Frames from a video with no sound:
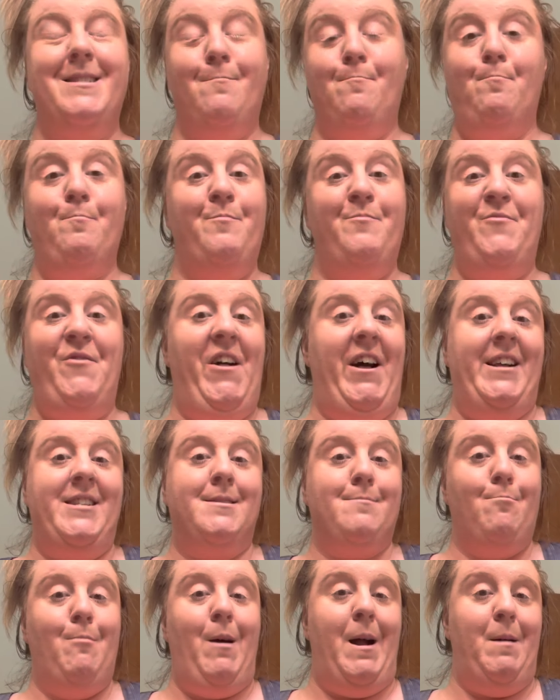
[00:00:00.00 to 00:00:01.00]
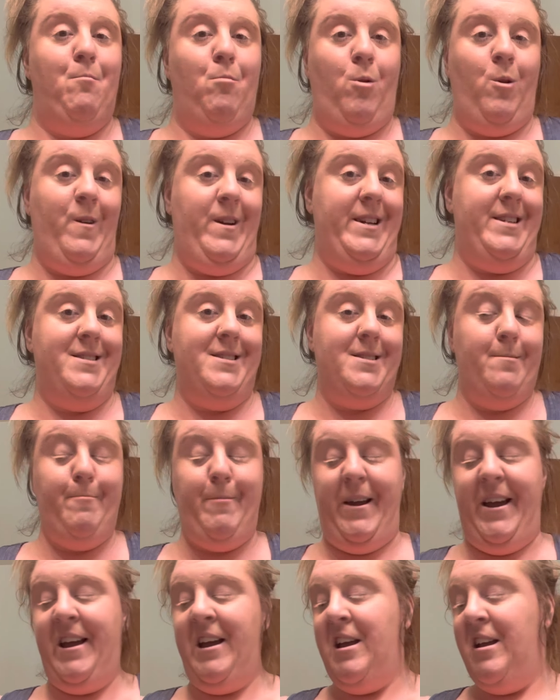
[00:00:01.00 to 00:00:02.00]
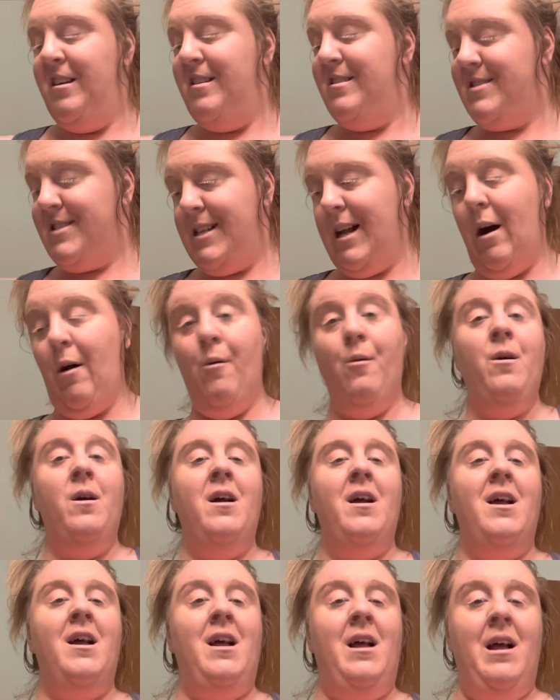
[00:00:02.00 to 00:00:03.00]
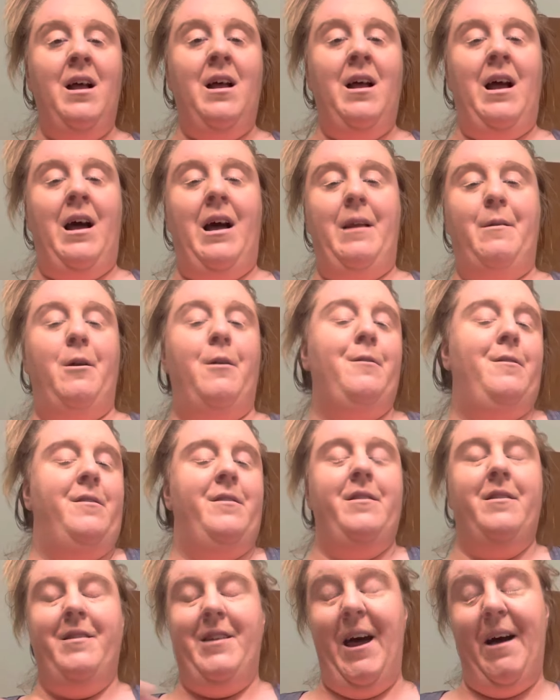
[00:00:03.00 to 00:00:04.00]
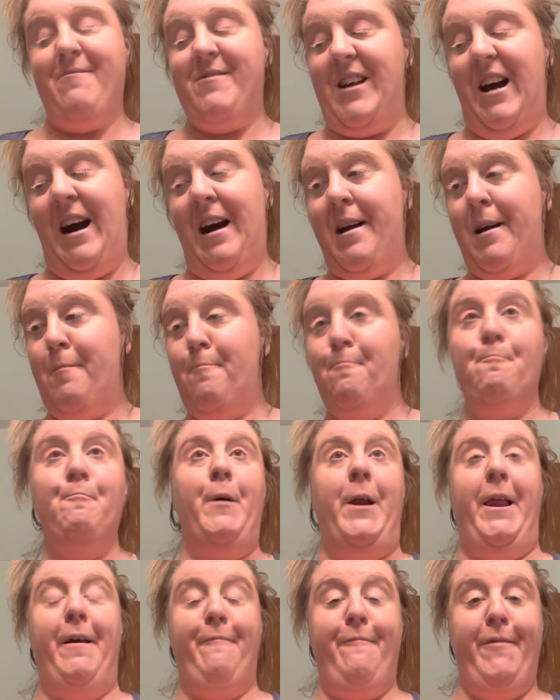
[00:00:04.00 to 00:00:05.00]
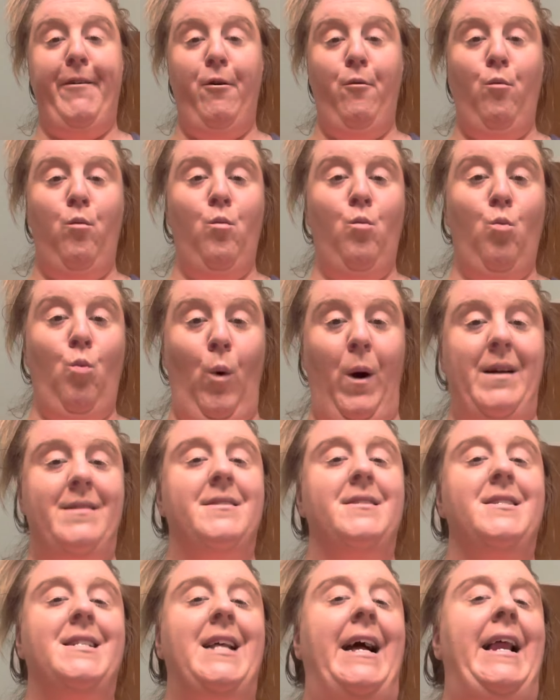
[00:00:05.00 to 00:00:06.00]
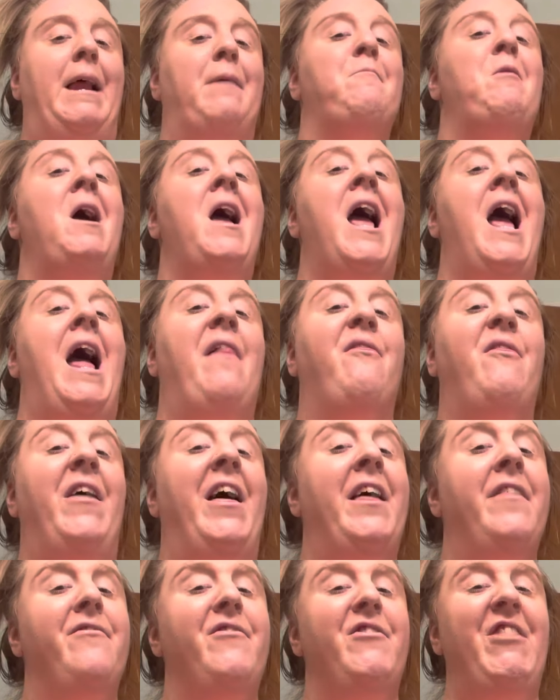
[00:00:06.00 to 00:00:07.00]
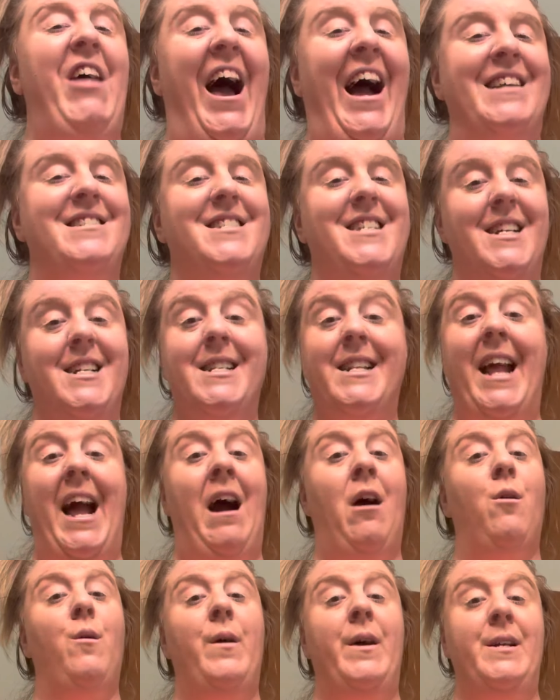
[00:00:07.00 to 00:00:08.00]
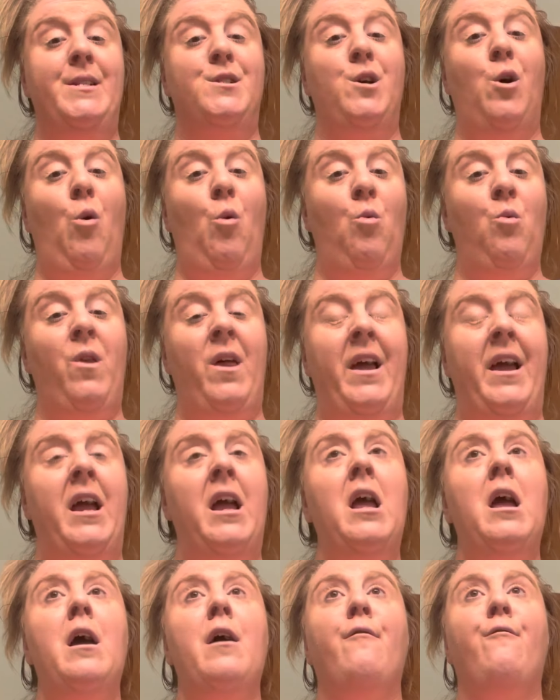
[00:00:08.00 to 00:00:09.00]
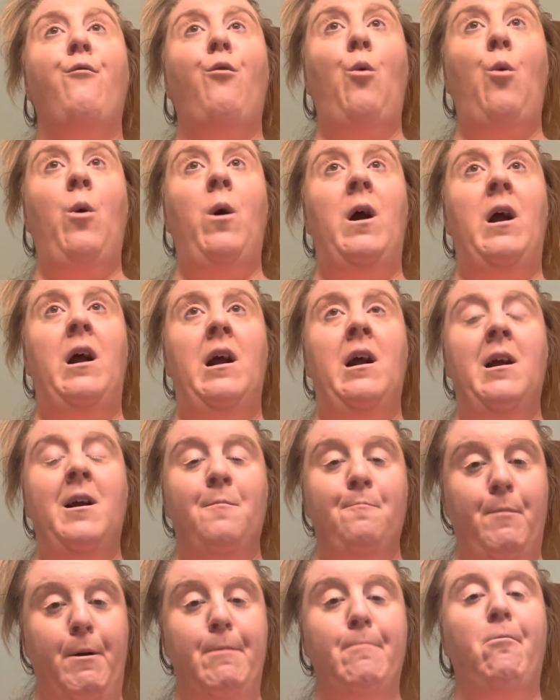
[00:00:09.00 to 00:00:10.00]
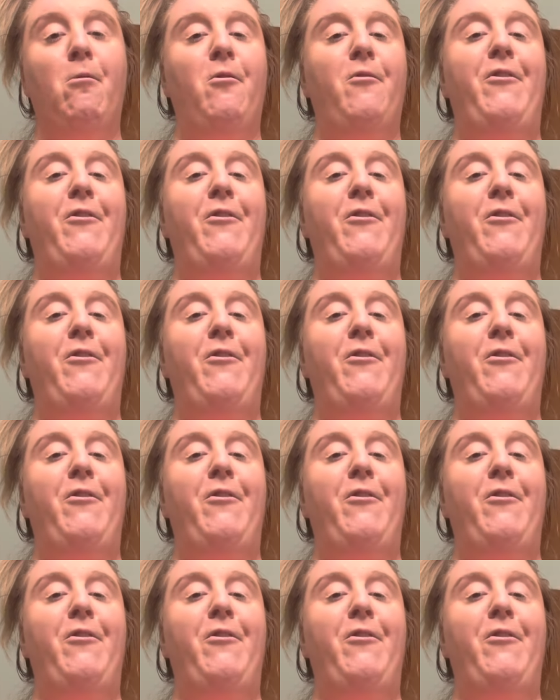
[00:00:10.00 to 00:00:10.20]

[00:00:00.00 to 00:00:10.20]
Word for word: That's mind blowing to me. So, um, enough talk, but if you want to sign up, and that discount is only for people